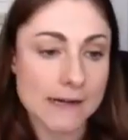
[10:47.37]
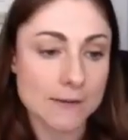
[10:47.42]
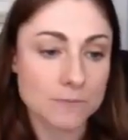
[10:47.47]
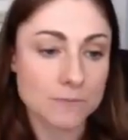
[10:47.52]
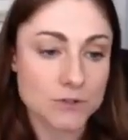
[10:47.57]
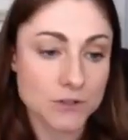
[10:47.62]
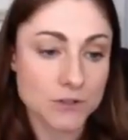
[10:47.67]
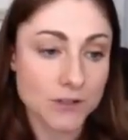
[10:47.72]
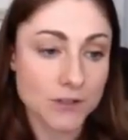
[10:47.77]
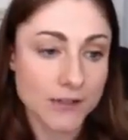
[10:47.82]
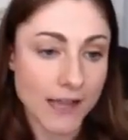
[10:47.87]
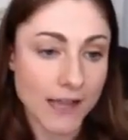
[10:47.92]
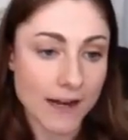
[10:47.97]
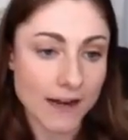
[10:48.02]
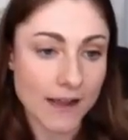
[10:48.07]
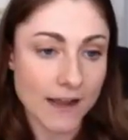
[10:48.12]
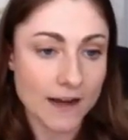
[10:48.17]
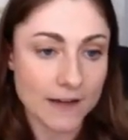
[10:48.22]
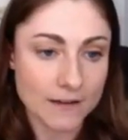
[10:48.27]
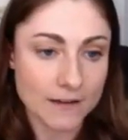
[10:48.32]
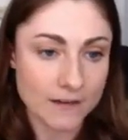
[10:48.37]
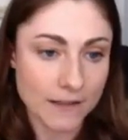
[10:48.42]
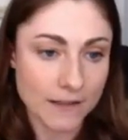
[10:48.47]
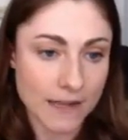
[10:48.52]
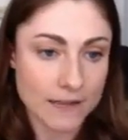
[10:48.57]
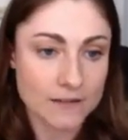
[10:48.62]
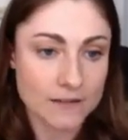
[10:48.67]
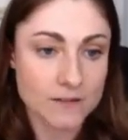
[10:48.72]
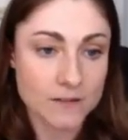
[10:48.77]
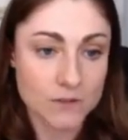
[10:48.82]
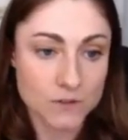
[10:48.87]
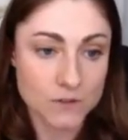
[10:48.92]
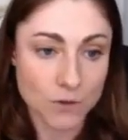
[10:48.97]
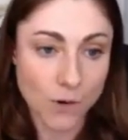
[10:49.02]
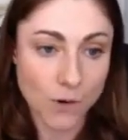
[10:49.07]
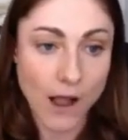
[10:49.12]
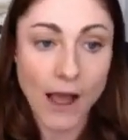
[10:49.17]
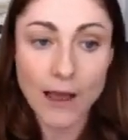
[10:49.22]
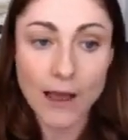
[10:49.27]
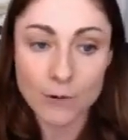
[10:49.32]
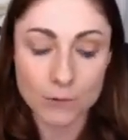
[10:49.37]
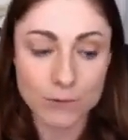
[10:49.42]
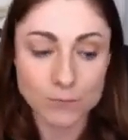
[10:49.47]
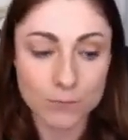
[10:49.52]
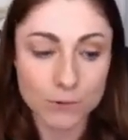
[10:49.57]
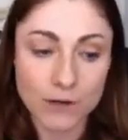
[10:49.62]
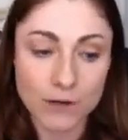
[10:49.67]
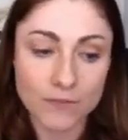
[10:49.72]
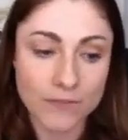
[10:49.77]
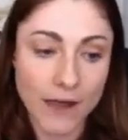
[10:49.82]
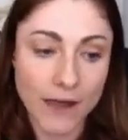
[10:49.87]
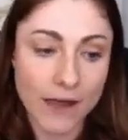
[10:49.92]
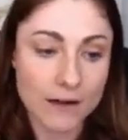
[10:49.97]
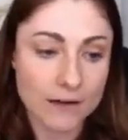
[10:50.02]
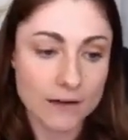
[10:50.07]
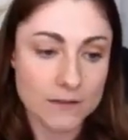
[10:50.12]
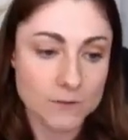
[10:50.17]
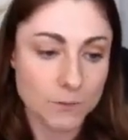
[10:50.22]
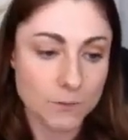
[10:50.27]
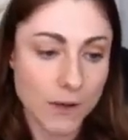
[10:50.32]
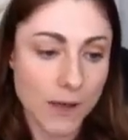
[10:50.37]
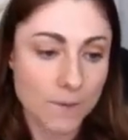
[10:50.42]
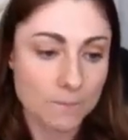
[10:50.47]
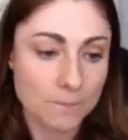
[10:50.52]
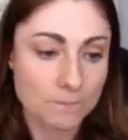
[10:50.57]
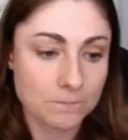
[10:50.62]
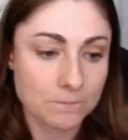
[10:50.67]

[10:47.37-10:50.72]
to look at it at a glance. So I would print that as well.